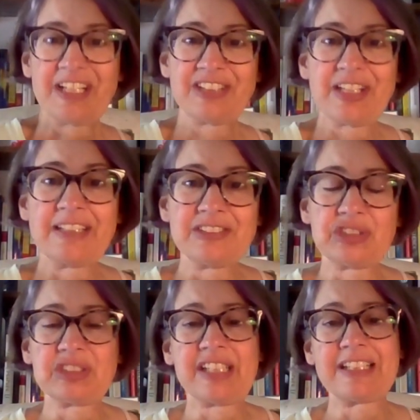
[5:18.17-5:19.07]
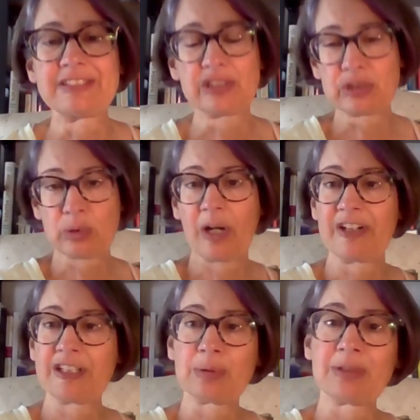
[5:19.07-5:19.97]
Again, this is Candace
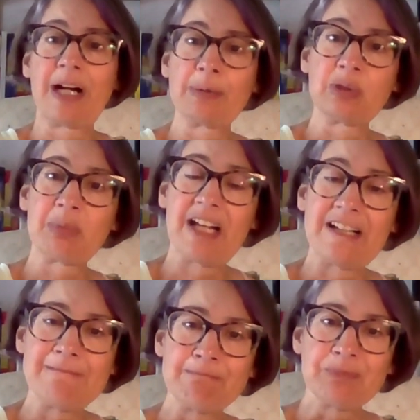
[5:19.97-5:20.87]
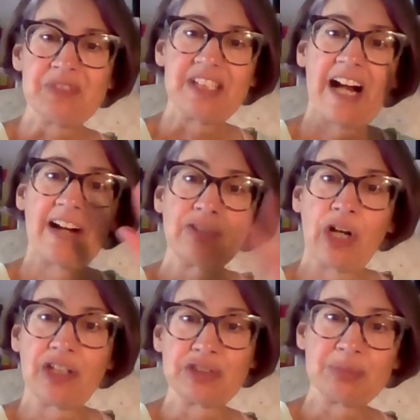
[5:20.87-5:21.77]
Suarez with OptimumEd. Have an
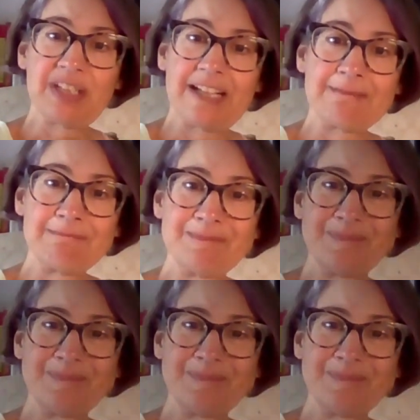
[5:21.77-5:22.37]
awesome day.